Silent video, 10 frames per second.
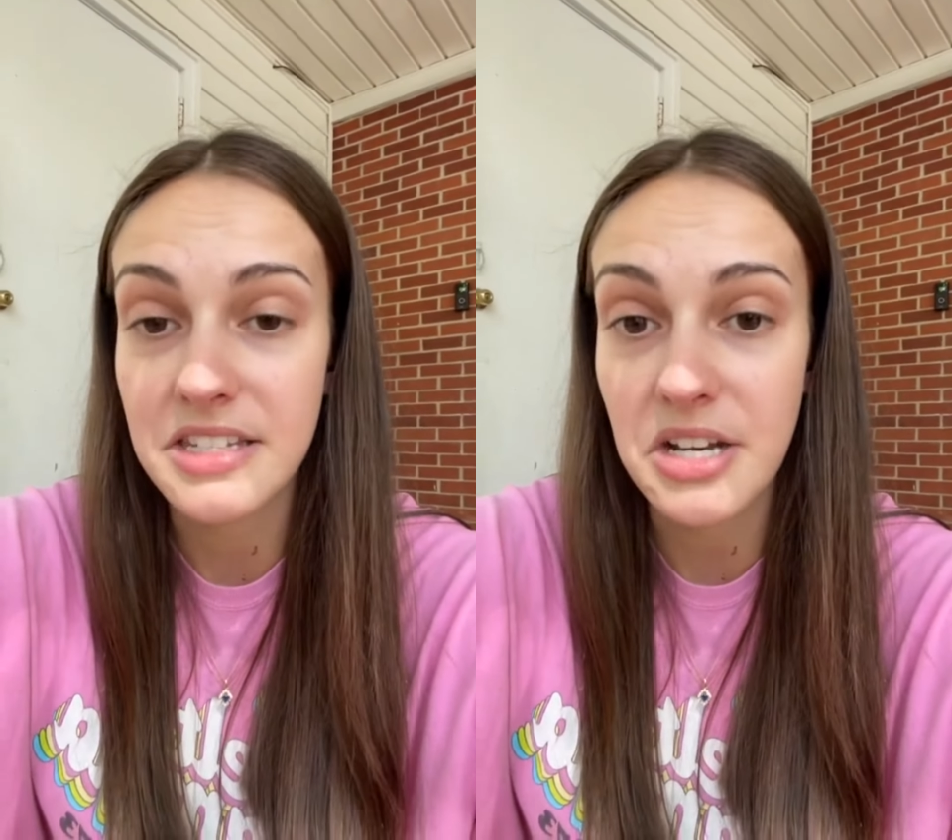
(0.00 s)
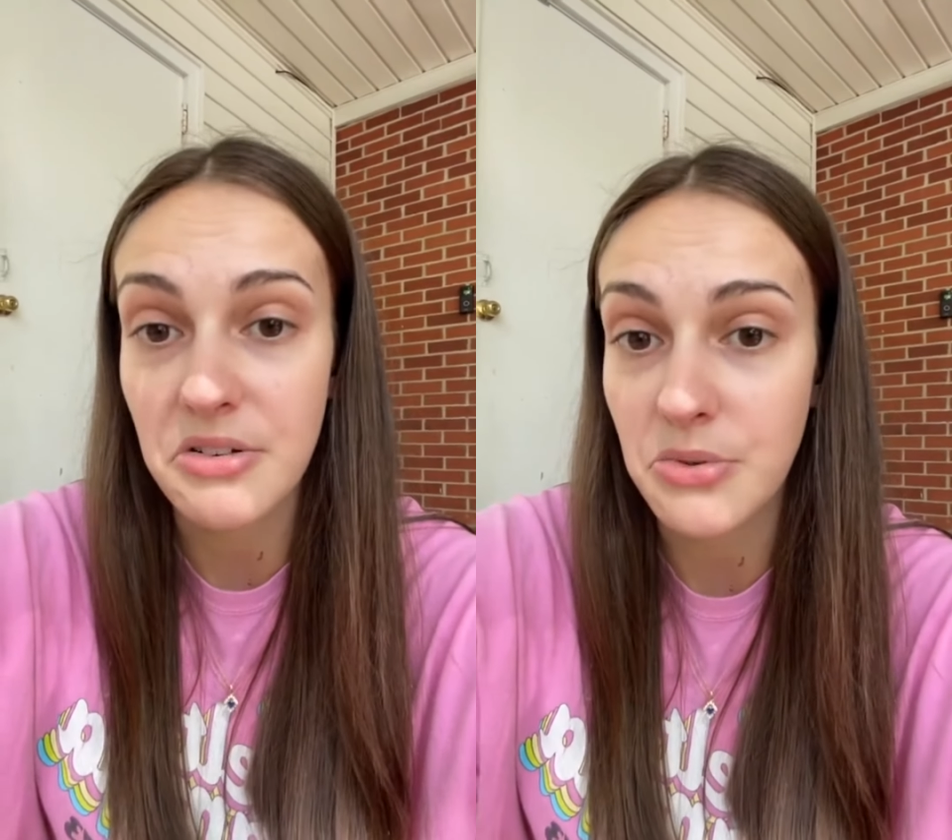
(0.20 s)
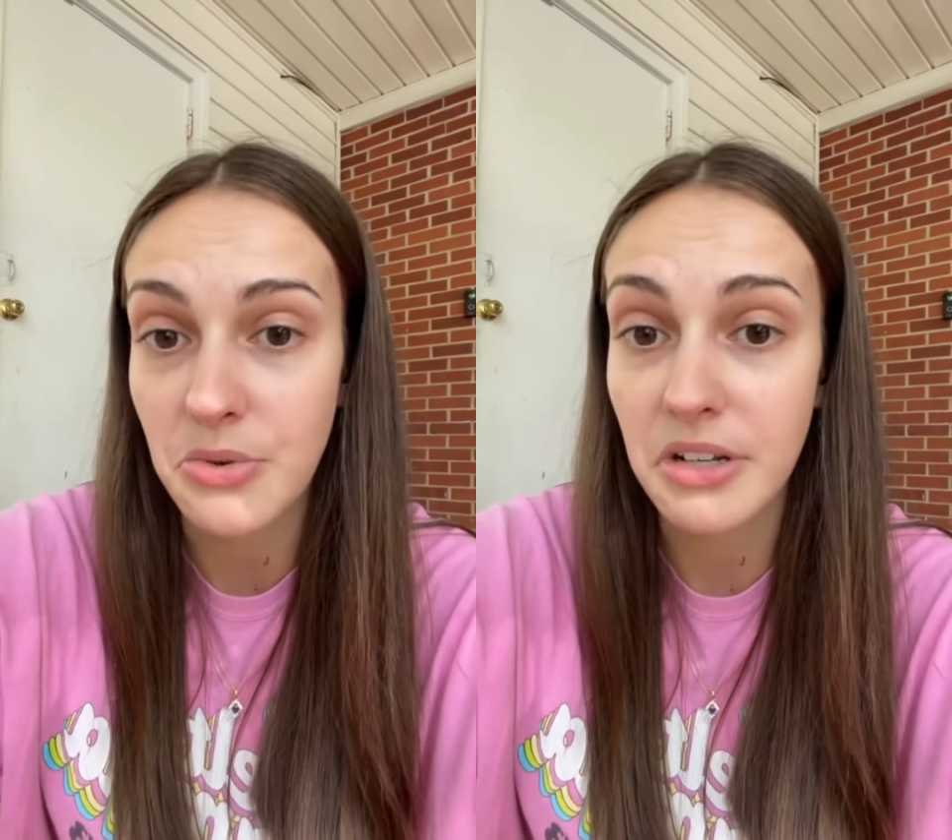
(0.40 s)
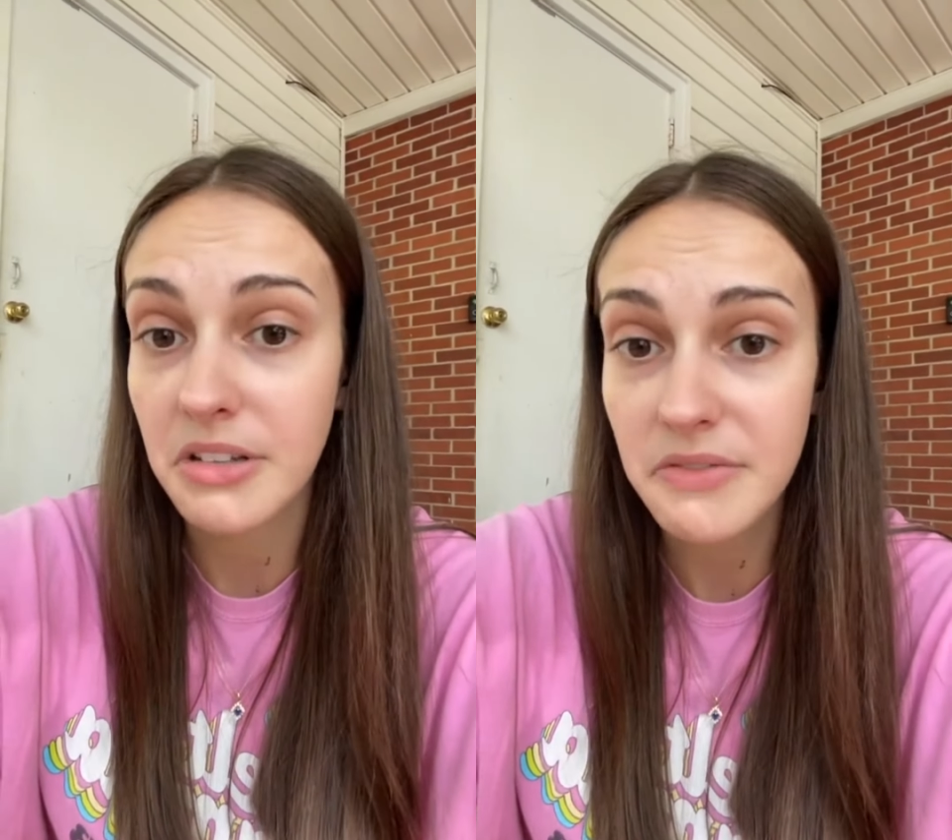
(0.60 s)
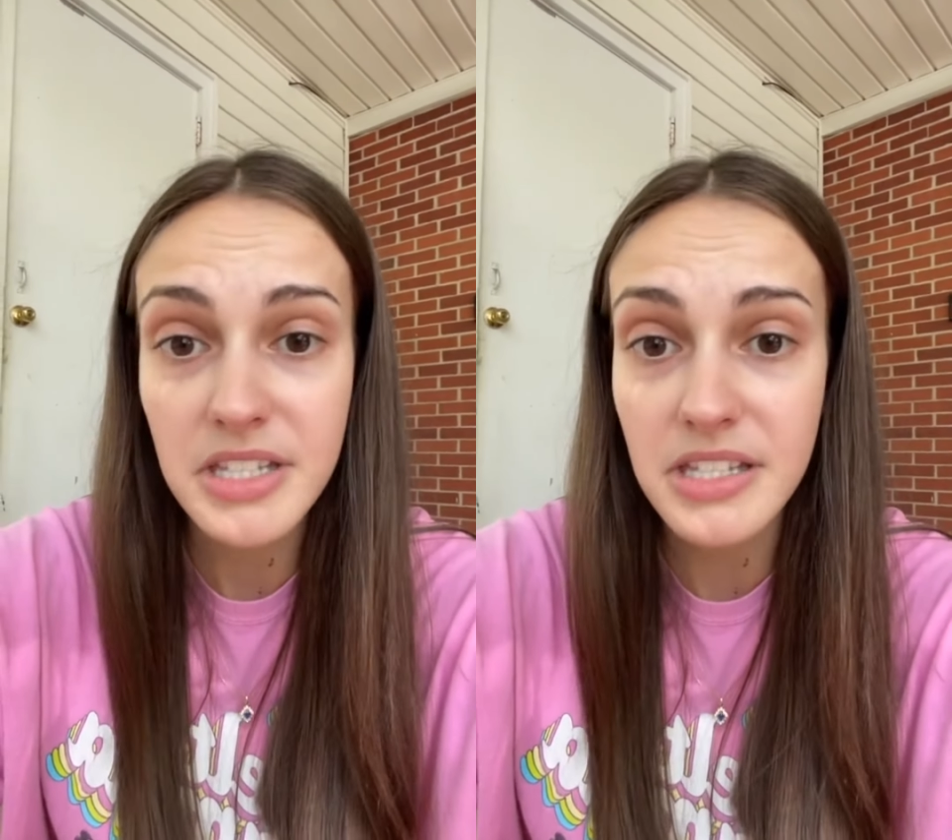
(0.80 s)
territorial
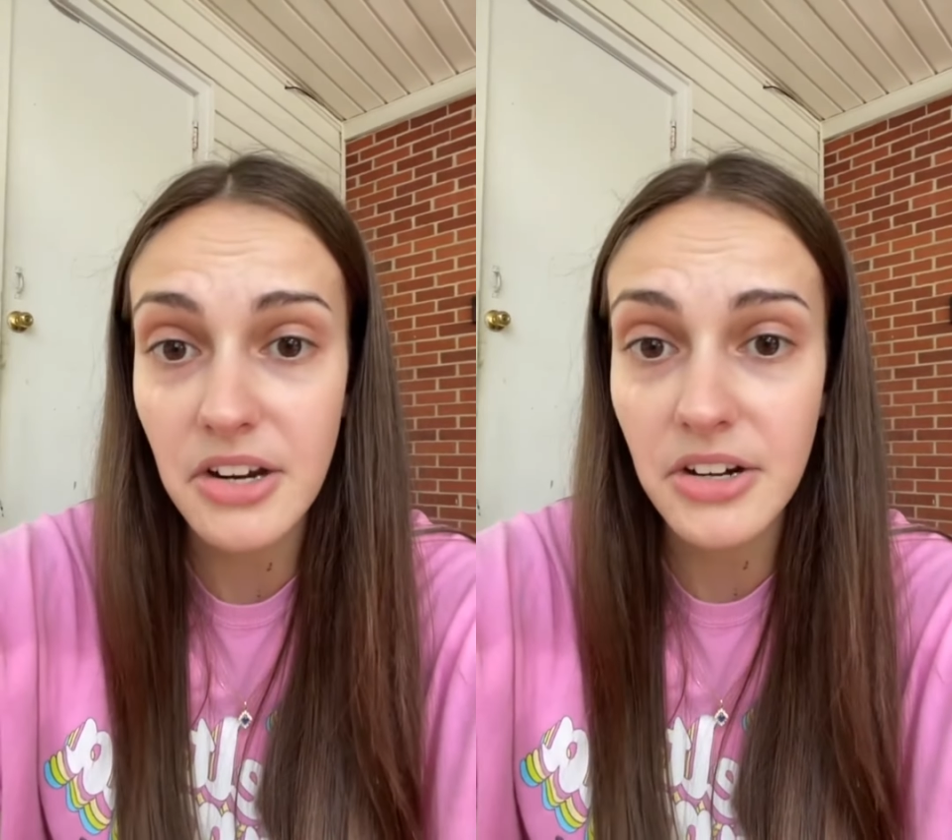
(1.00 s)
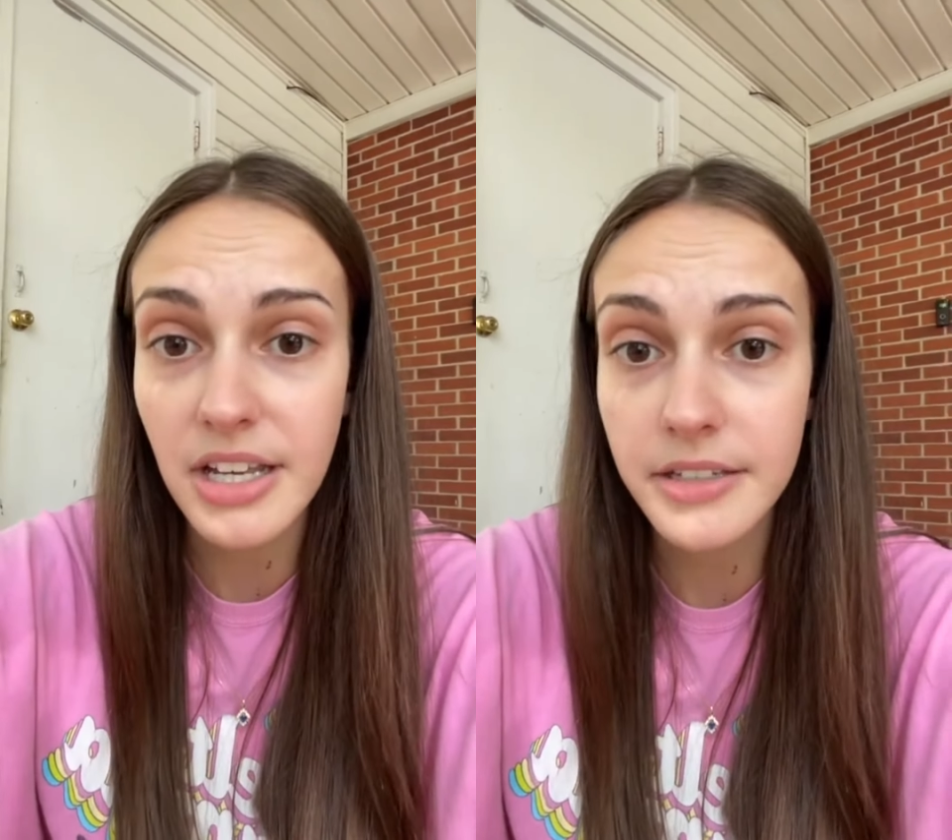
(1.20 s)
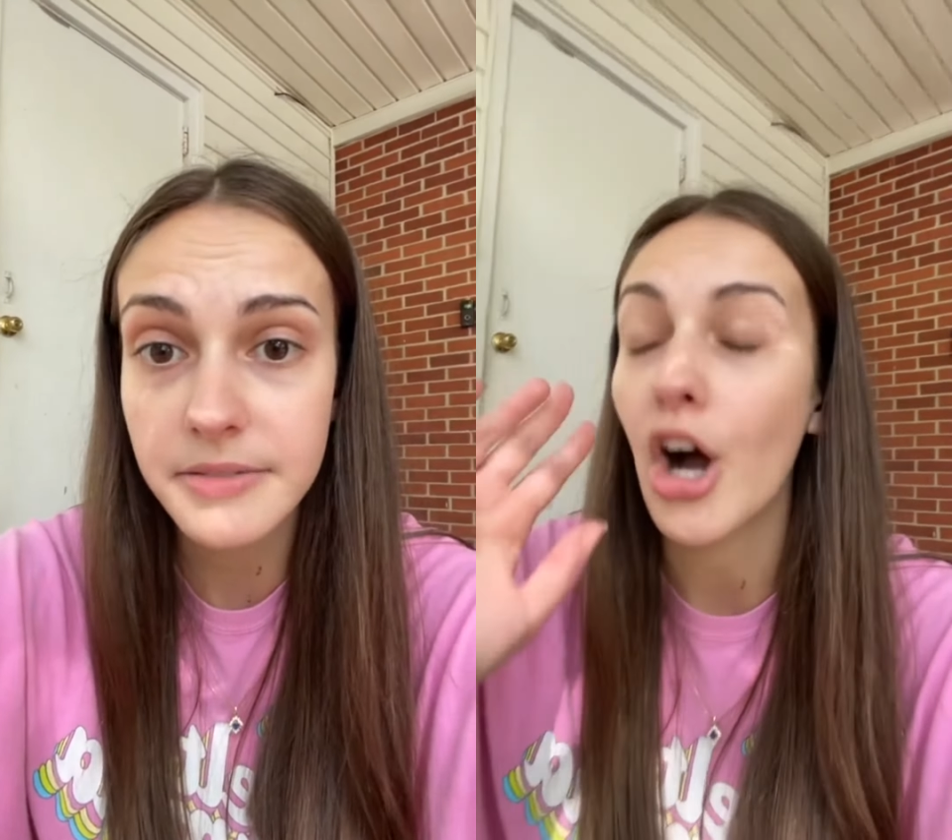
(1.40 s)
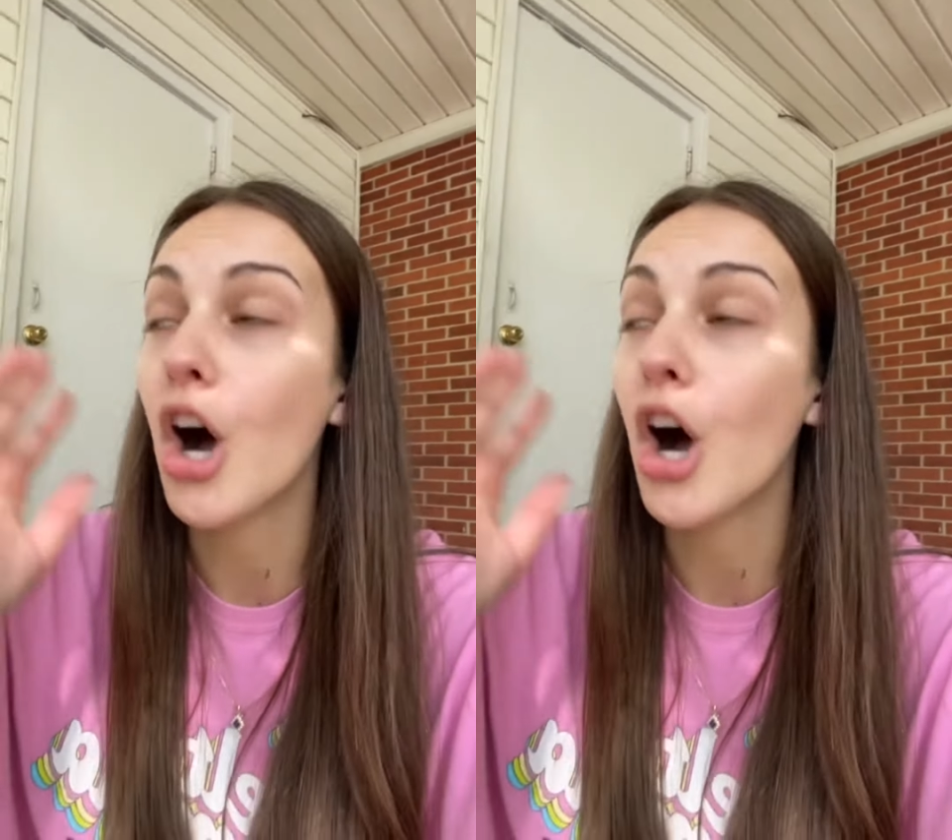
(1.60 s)
of this area.